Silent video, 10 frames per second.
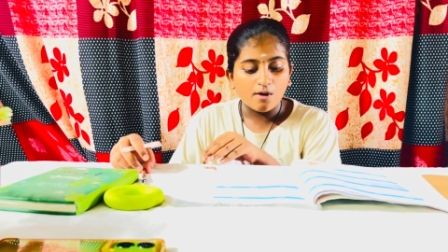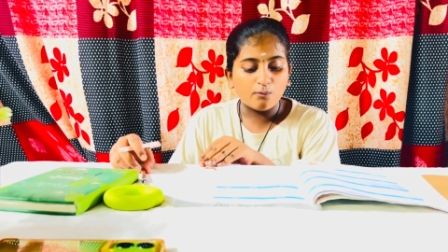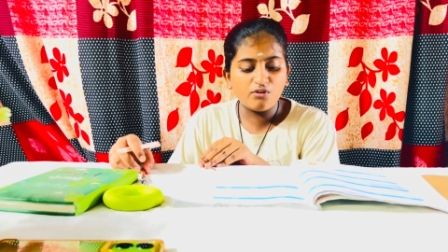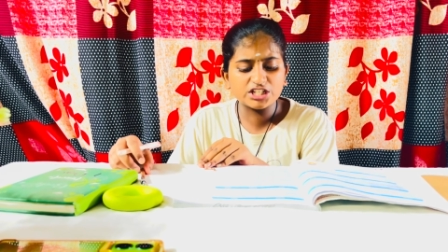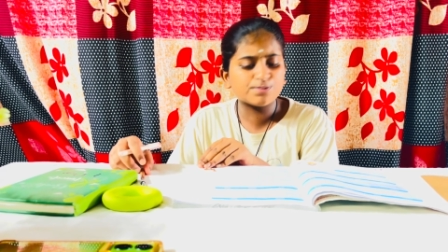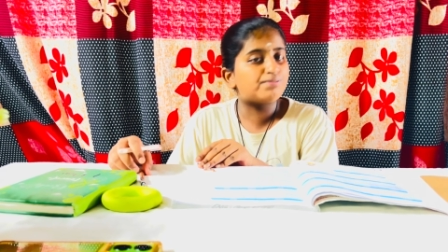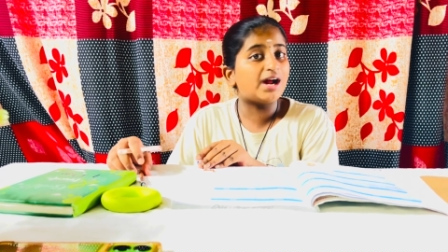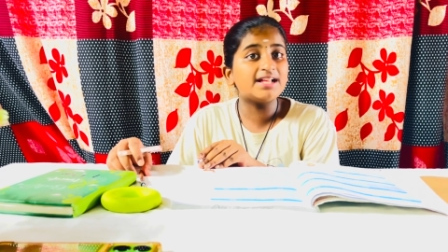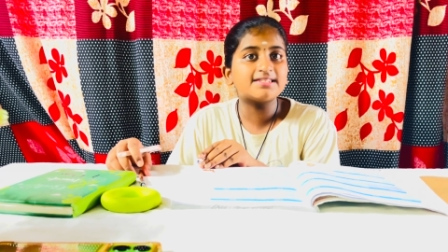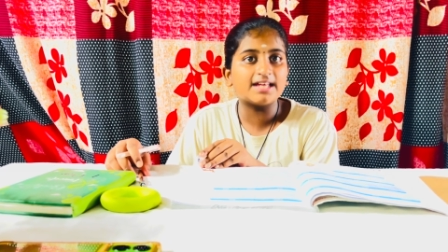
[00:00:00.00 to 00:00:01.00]
Which
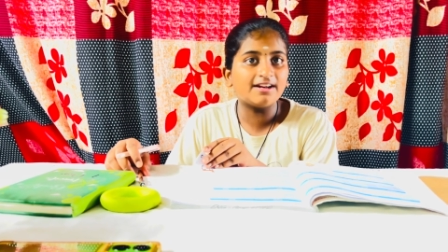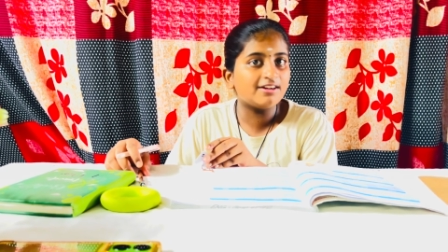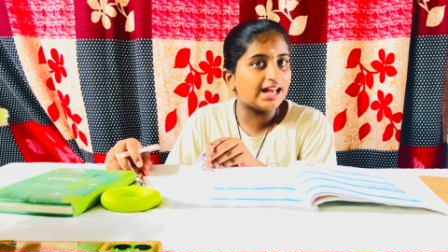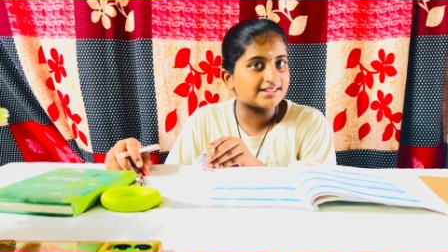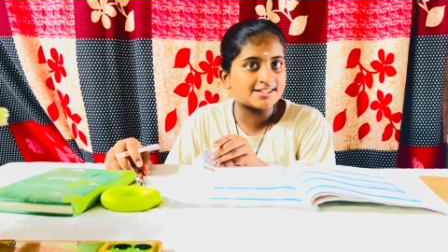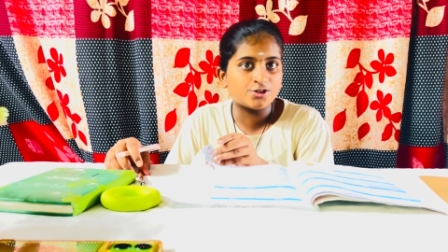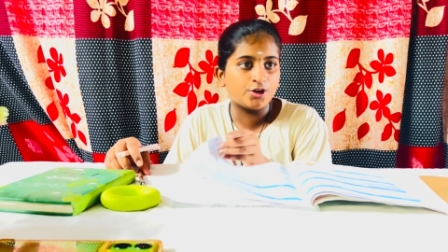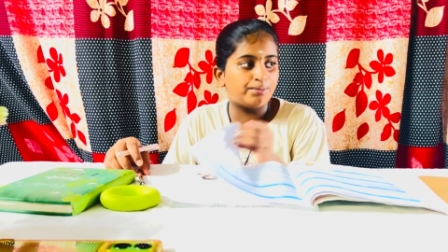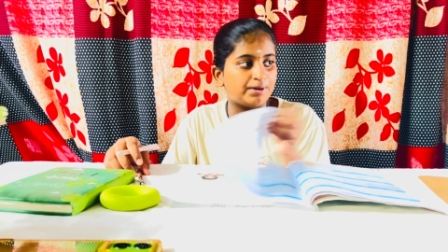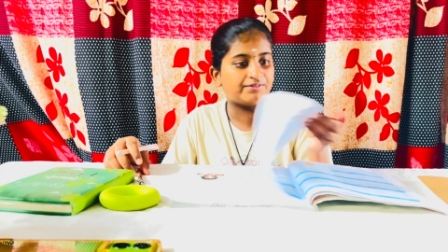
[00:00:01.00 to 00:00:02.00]
brand sunglasses do
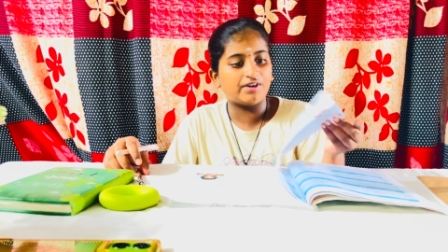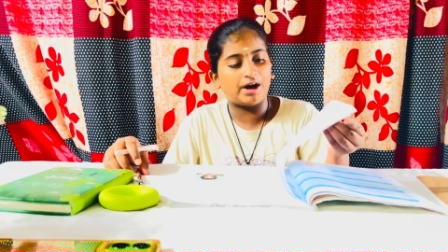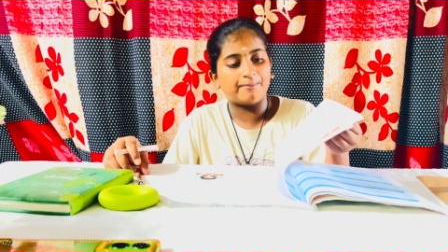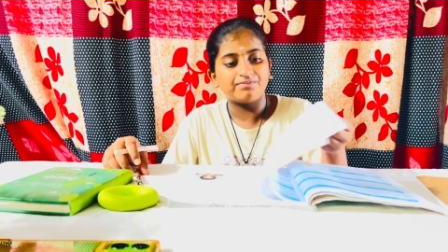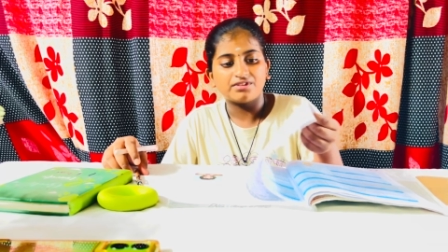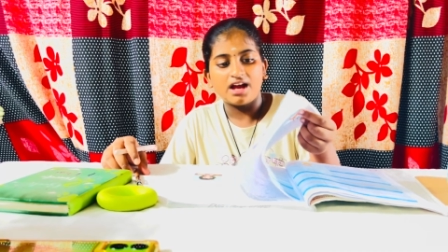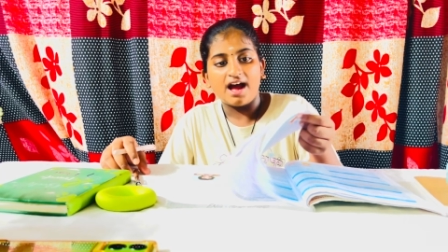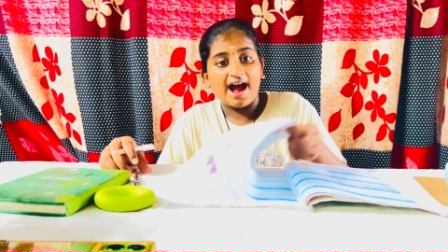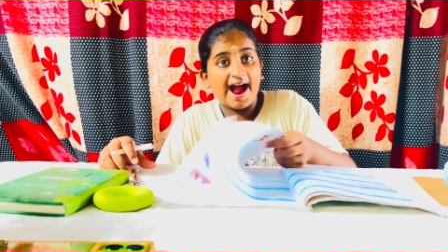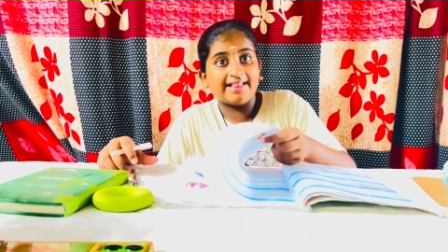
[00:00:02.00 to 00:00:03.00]
you prefer?
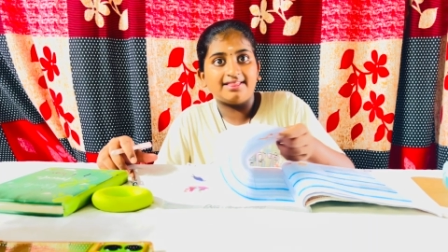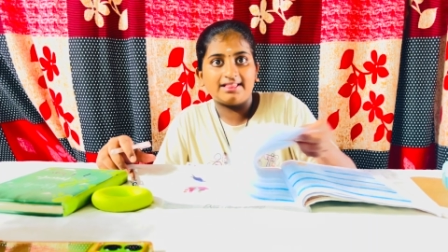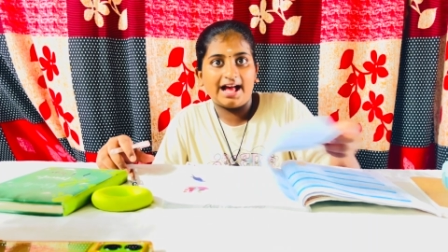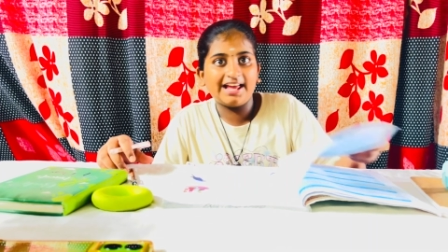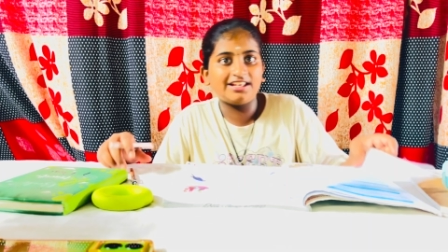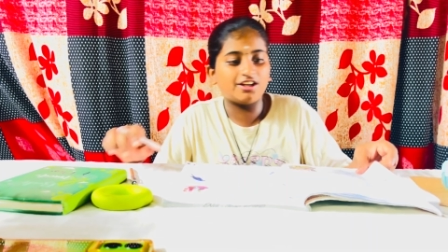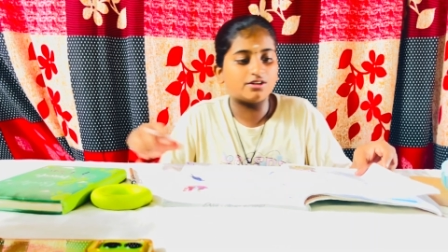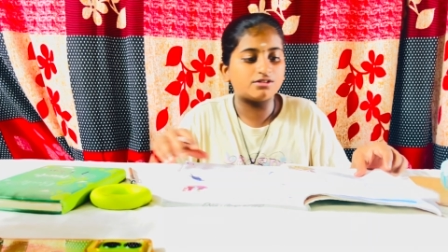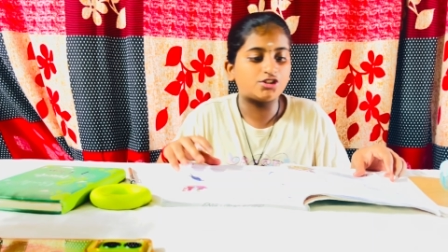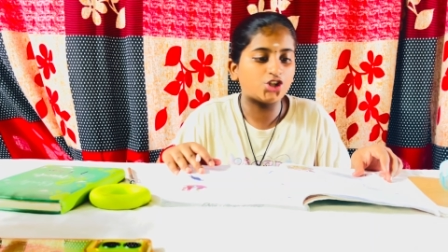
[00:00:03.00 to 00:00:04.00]
I like
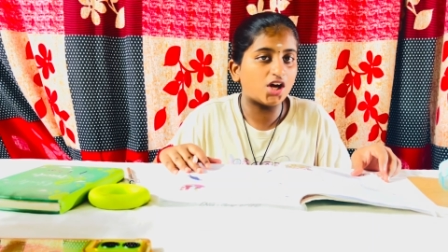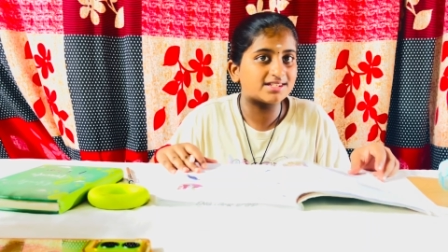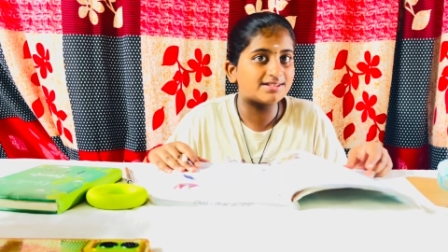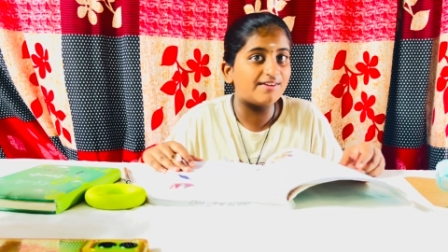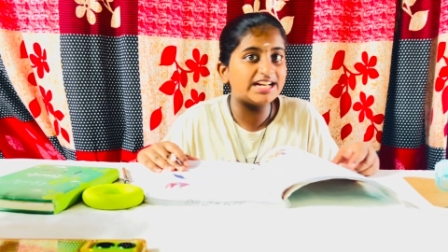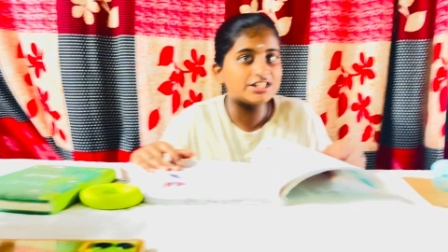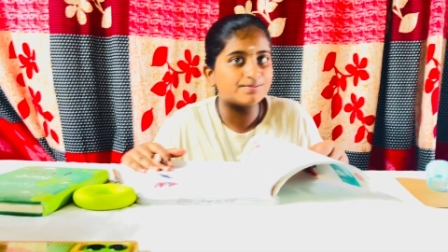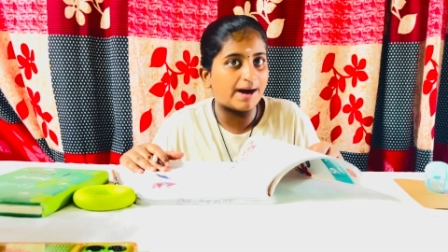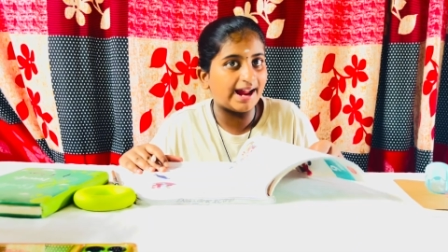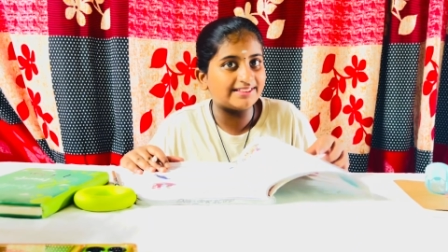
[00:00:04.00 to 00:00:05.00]
your shorts. Where did you
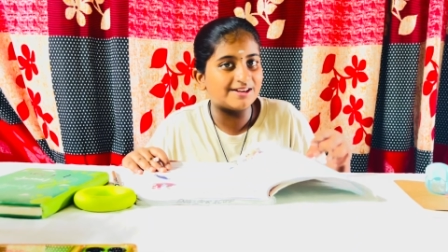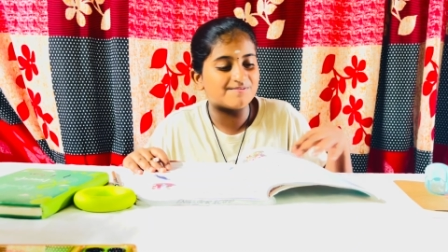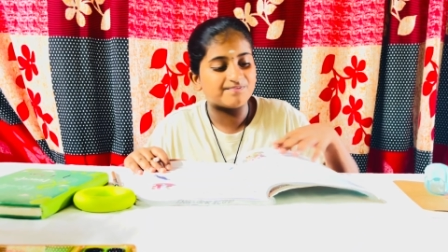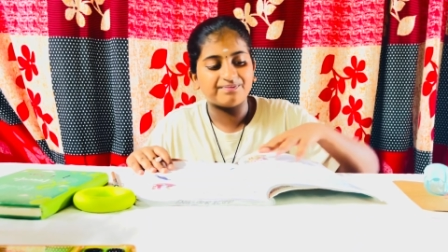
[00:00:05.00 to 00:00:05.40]
buy them?